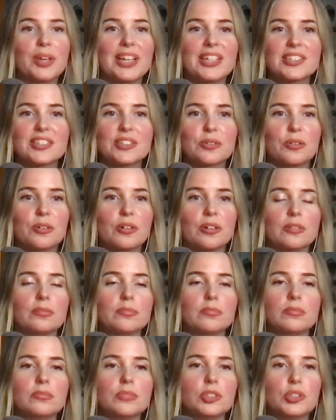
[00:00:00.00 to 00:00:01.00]
or
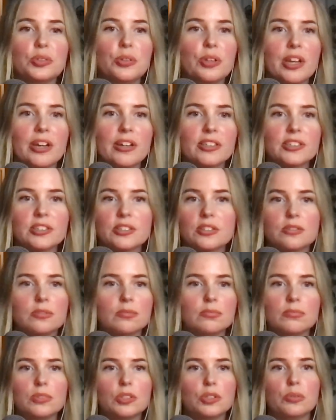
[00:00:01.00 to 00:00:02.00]
2 years,
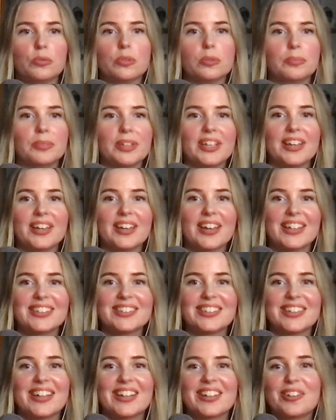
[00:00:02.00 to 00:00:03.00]
you will be at
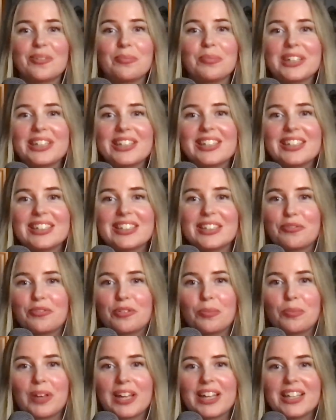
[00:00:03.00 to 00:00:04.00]
a completely
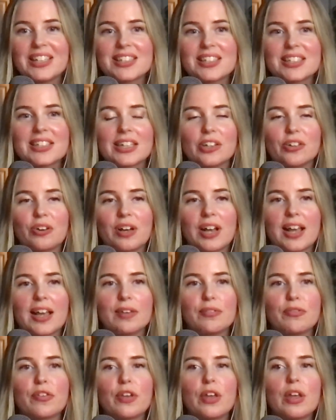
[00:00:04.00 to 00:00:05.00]
different place in your
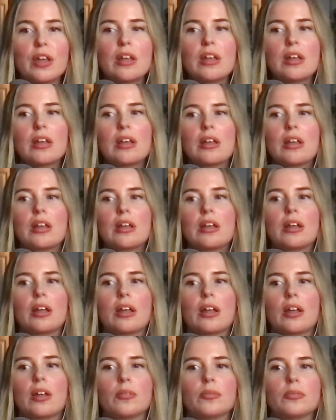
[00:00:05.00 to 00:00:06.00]
life.
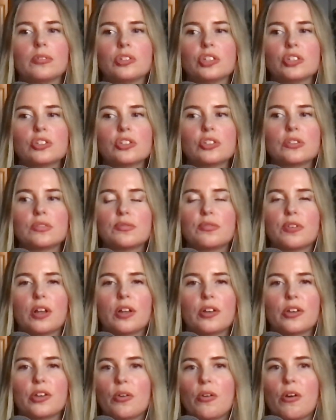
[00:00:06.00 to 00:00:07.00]
And just follow
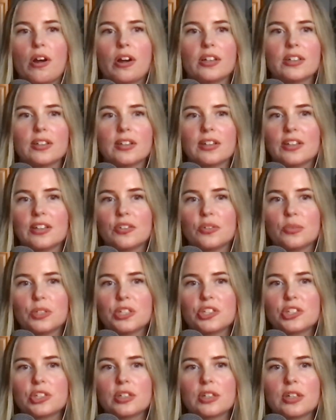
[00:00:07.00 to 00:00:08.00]
your heart and
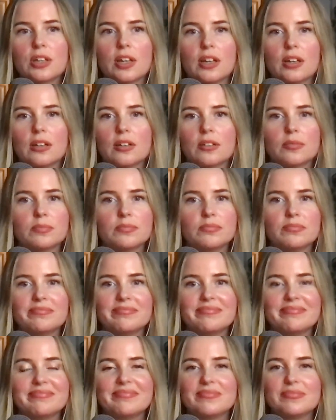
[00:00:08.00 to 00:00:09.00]
intuition and
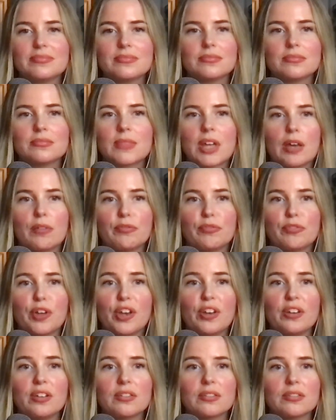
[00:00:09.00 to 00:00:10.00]
have
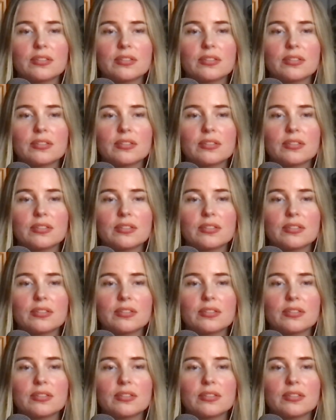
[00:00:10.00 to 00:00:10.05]
fun.